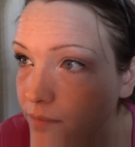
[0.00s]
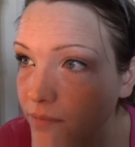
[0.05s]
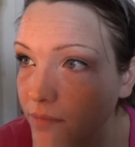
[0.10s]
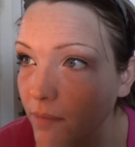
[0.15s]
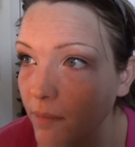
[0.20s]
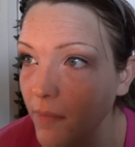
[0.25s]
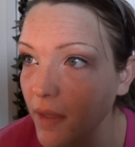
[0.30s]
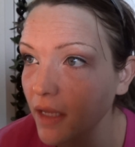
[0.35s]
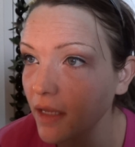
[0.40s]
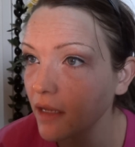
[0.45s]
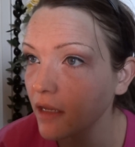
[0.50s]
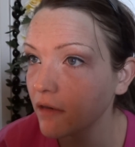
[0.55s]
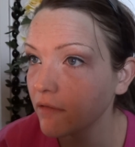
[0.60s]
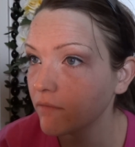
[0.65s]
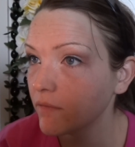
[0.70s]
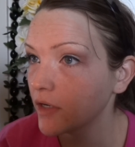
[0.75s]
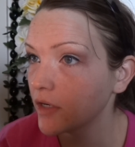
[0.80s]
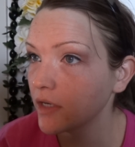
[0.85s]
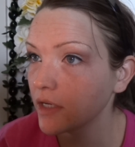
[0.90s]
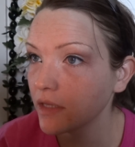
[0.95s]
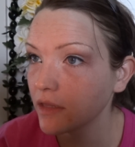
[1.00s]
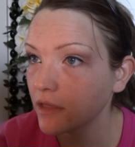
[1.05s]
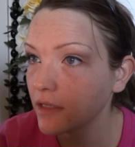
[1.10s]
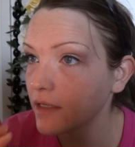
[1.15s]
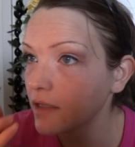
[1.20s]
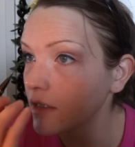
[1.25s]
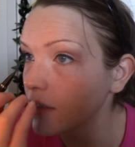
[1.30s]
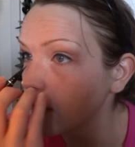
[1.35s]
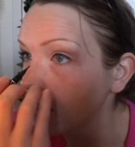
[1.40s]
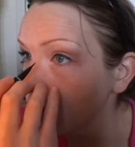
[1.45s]
I'm making a very
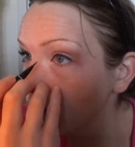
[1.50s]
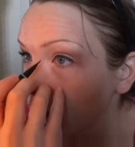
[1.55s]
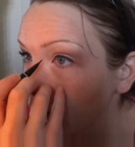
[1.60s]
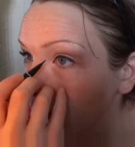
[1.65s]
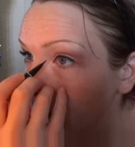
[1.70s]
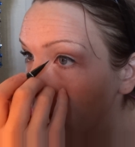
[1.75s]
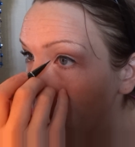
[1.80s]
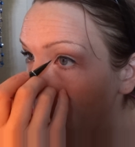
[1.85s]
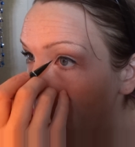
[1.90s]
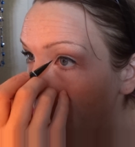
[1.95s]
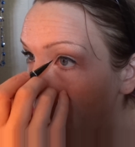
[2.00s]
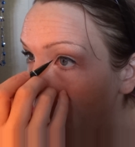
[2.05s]
thin line there.